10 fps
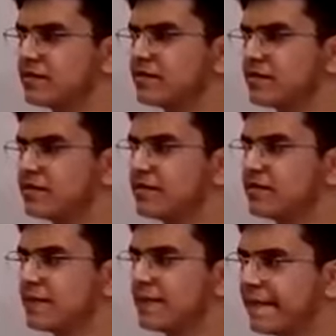
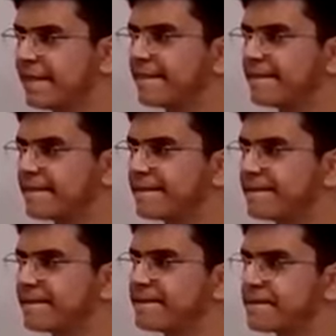
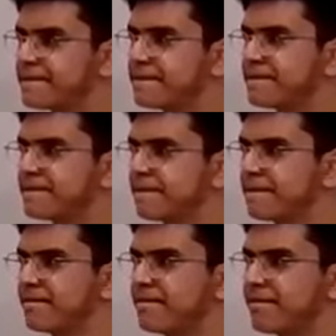
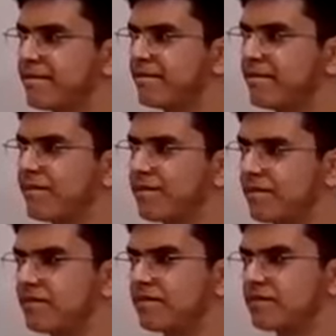
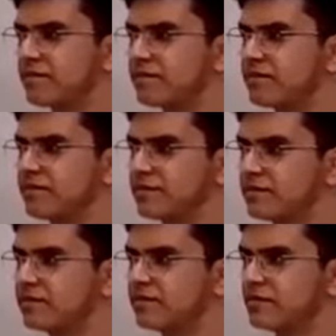
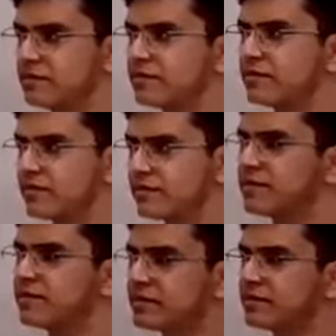
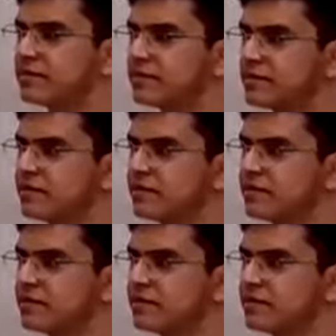[no speech]